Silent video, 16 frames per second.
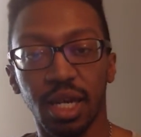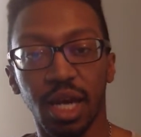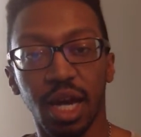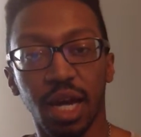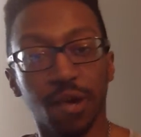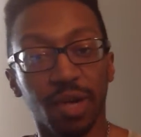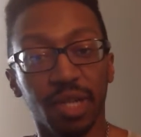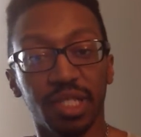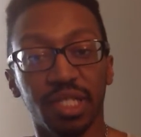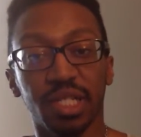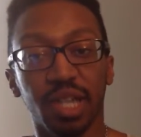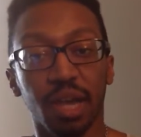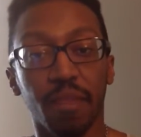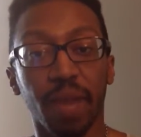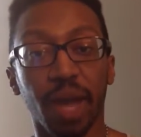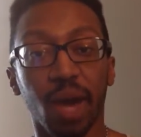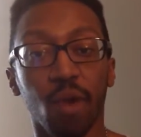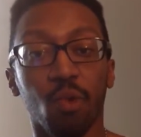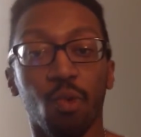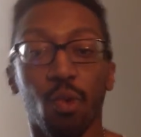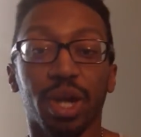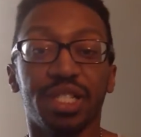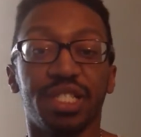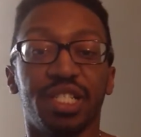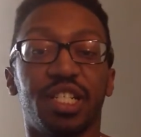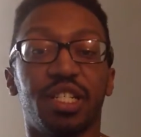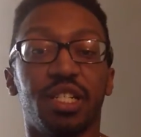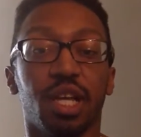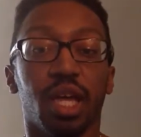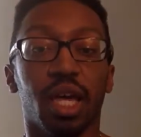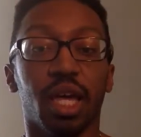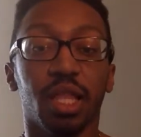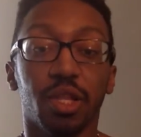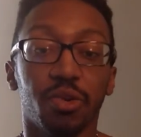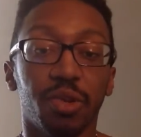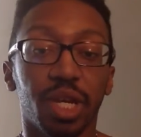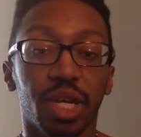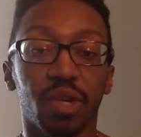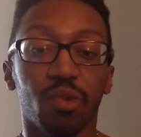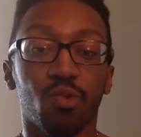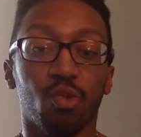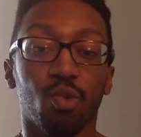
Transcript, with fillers: a question about what Hillary